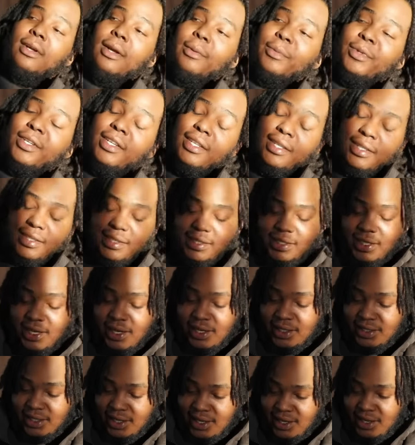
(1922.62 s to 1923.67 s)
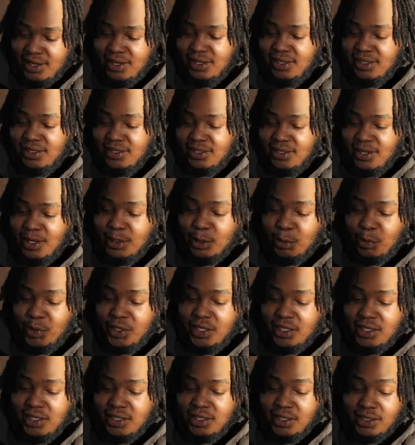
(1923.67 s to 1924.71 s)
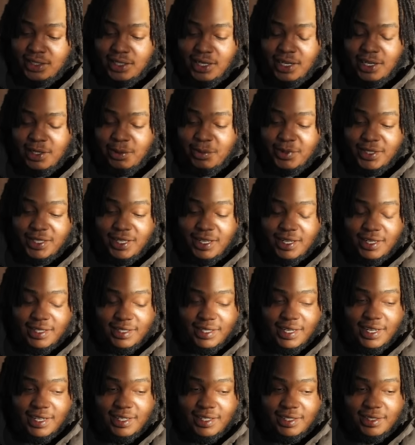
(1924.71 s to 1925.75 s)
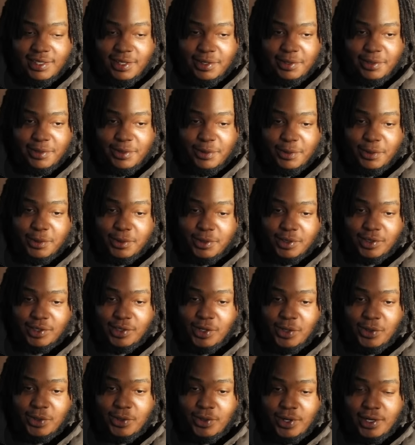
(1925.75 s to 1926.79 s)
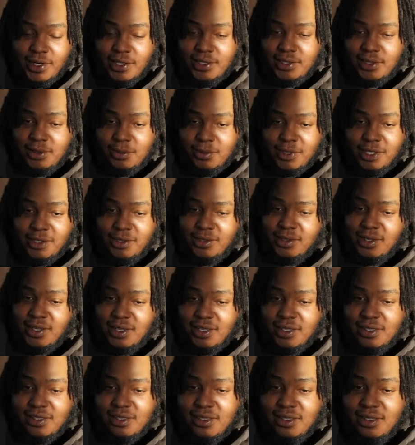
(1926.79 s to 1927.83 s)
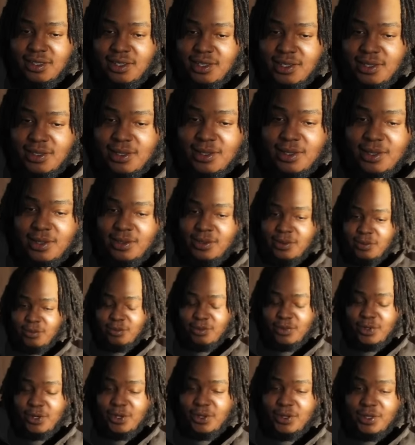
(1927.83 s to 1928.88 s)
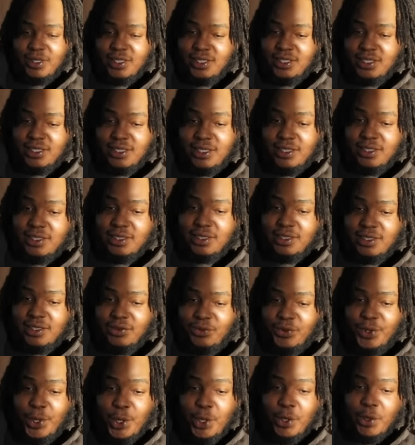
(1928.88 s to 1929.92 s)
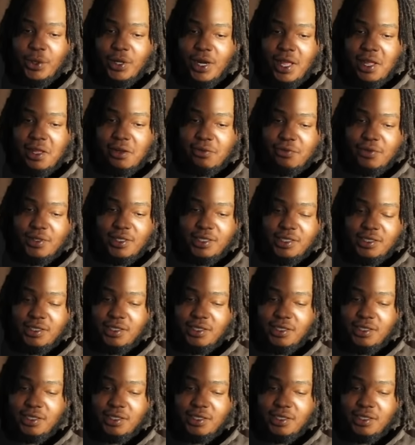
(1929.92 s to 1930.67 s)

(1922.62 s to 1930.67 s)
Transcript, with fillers: I mean, shit, like, not to be cliche, but like, anything you do, just go crazy, bro. Like, bro, this shit is real life. This